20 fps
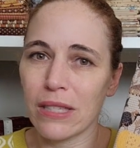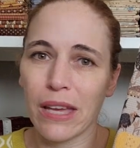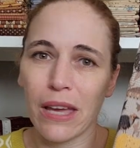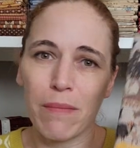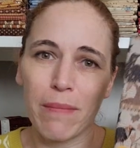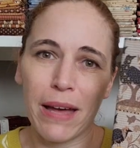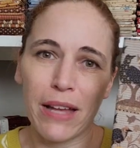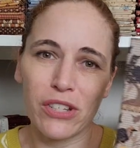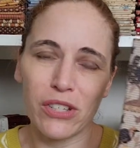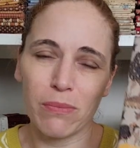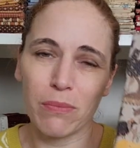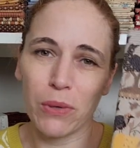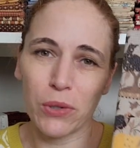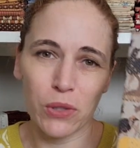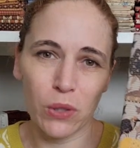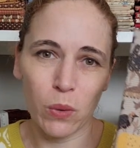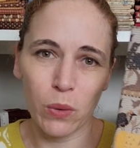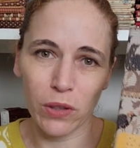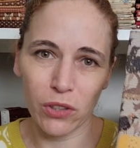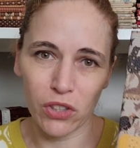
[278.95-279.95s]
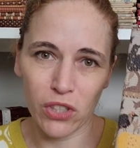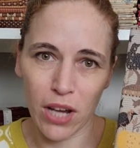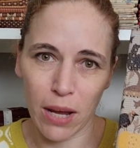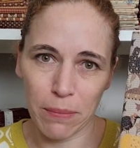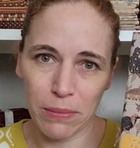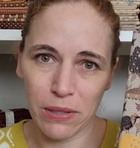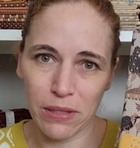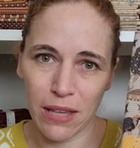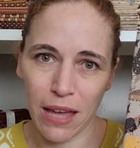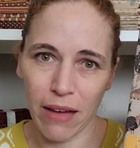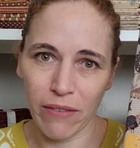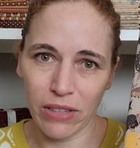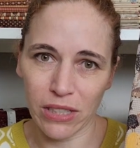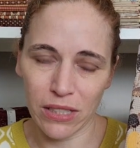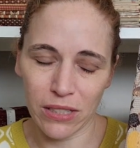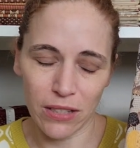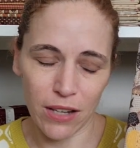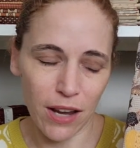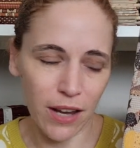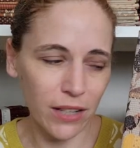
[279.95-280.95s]
I imagine most quilt shops have it
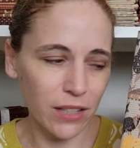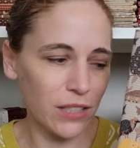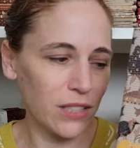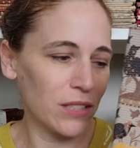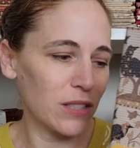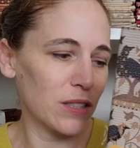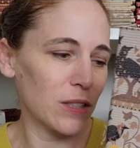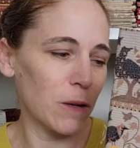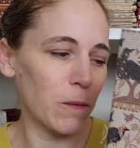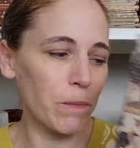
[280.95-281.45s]
stocked. So.